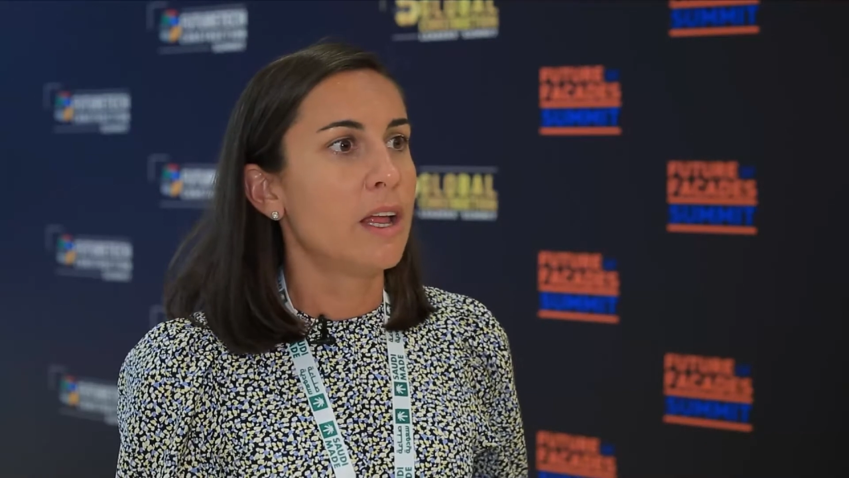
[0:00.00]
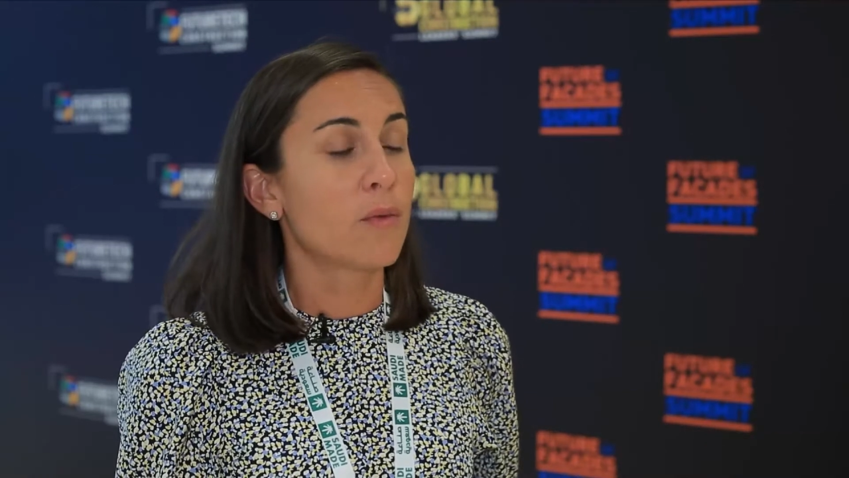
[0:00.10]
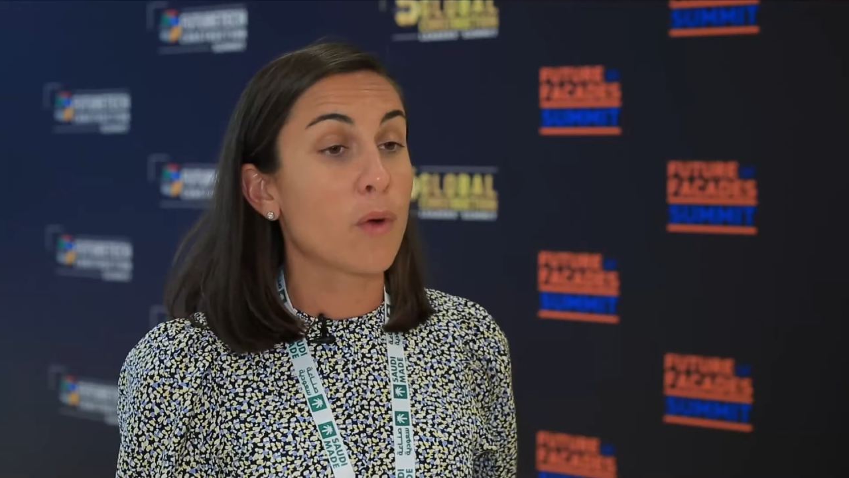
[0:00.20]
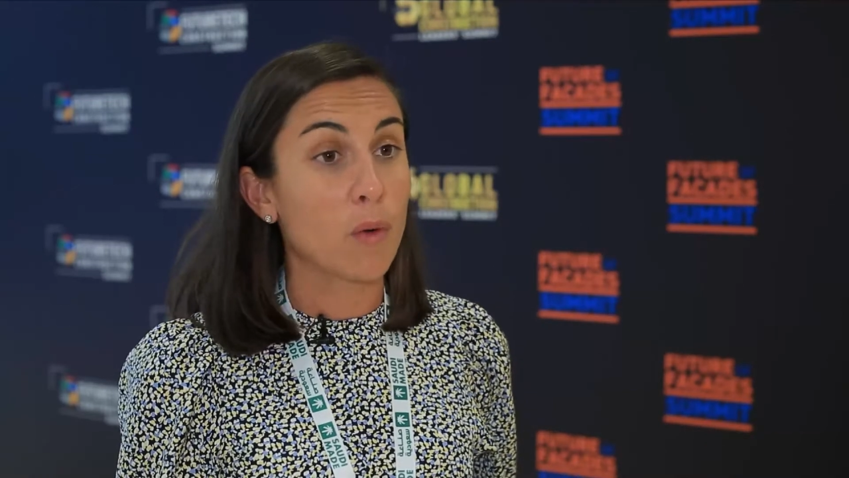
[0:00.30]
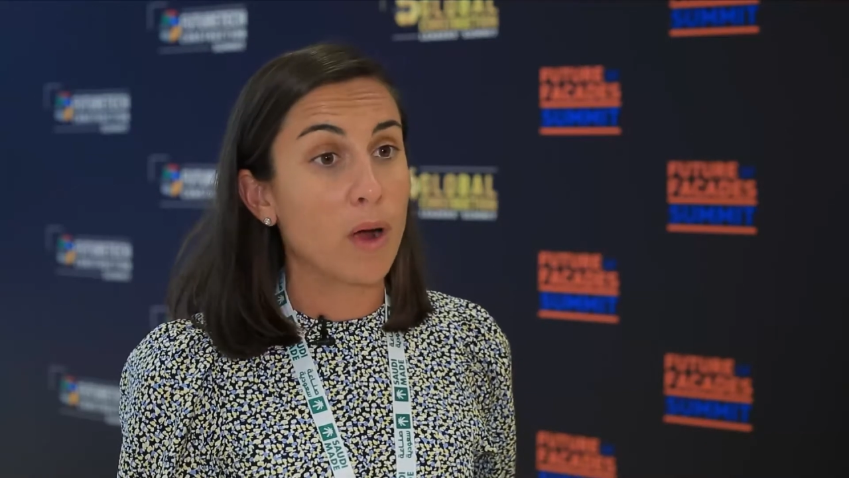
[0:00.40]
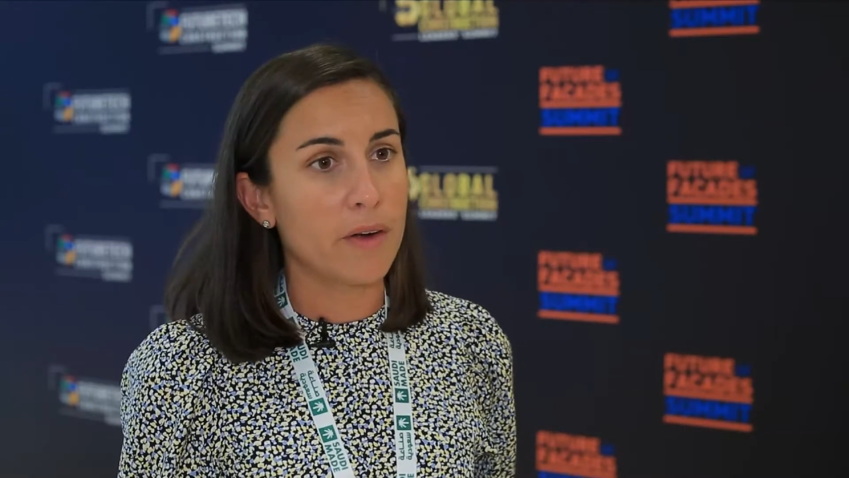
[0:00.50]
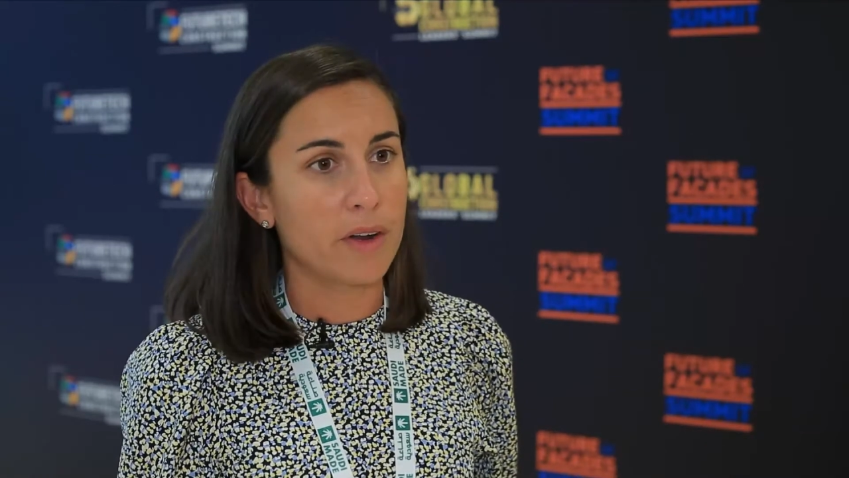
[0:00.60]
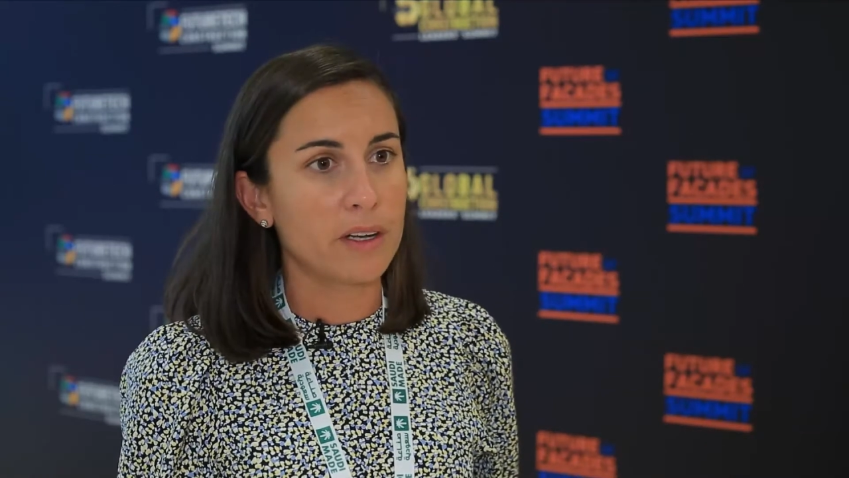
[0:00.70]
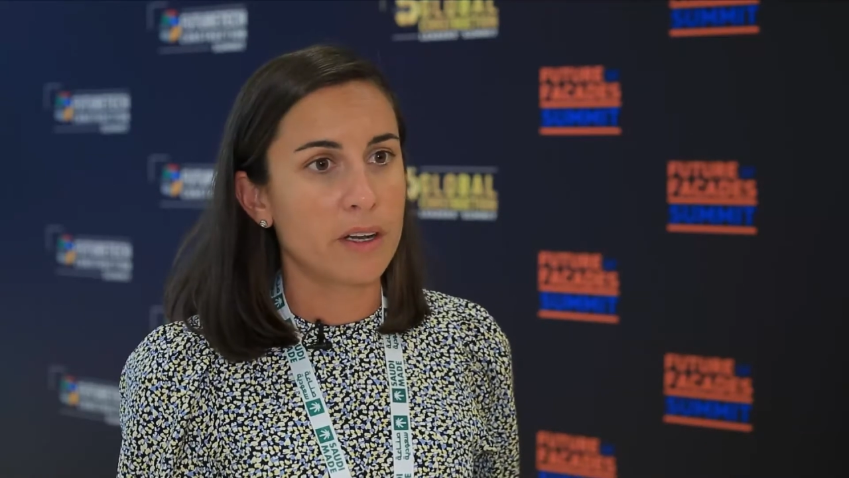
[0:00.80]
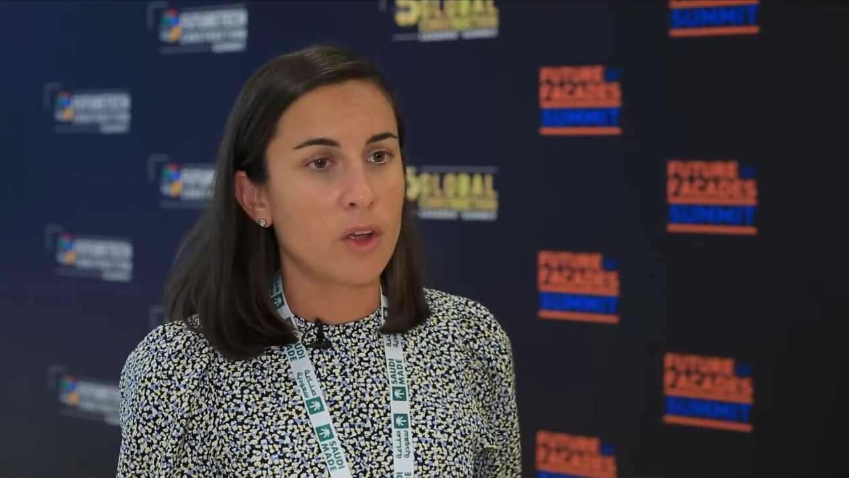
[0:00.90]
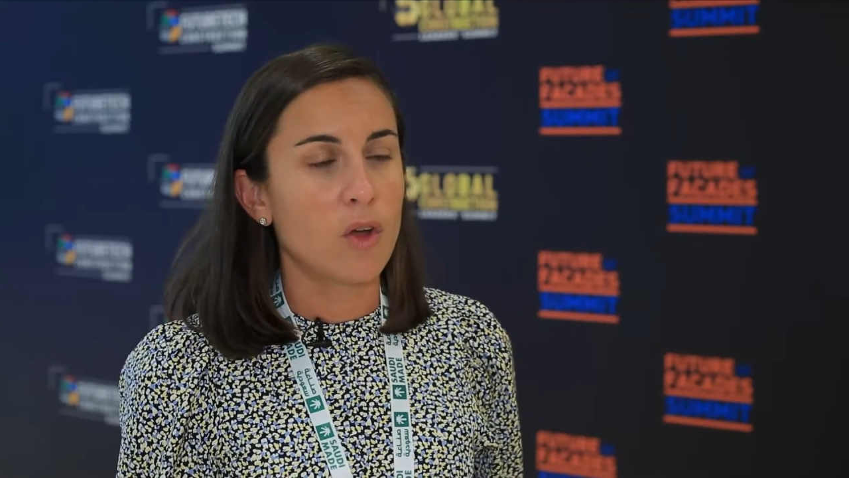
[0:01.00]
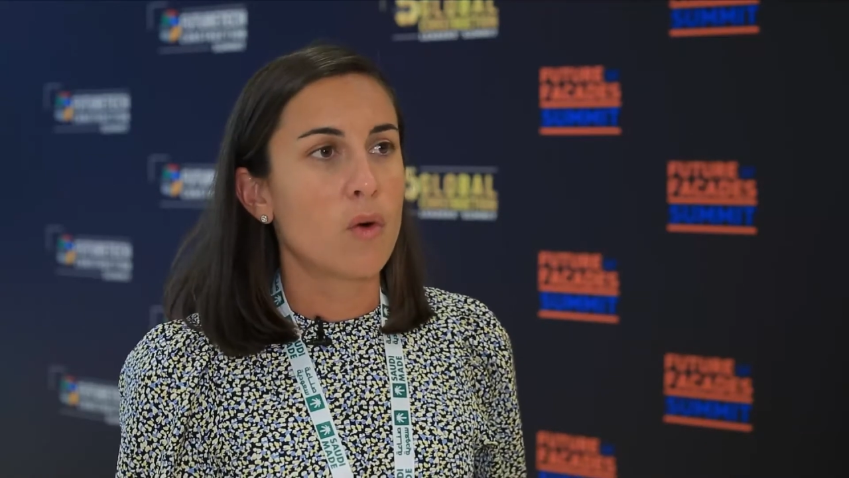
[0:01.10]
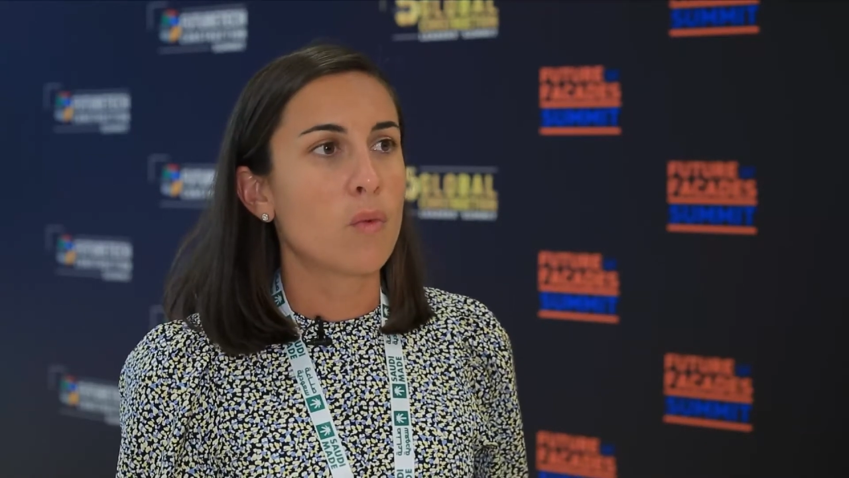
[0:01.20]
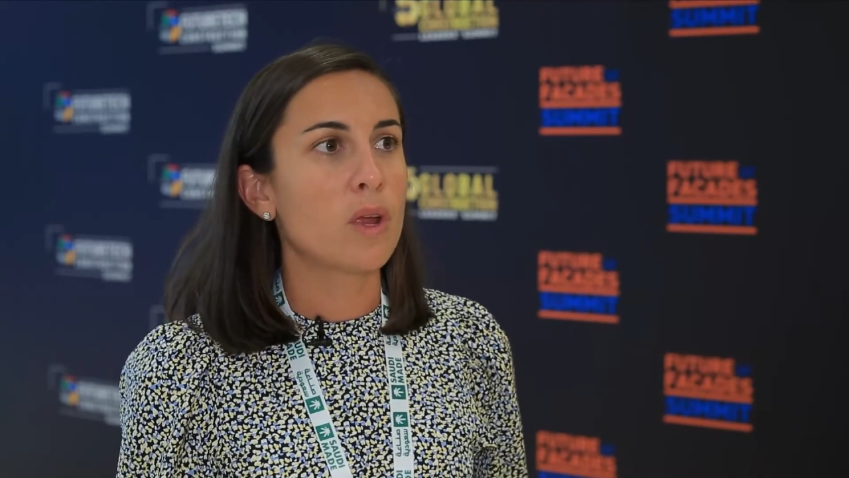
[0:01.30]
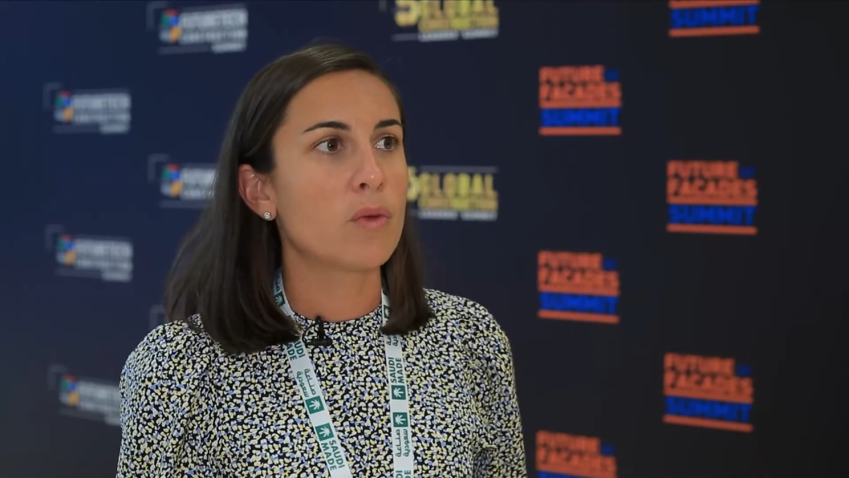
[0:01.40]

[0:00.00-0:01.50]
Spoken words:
requiring, we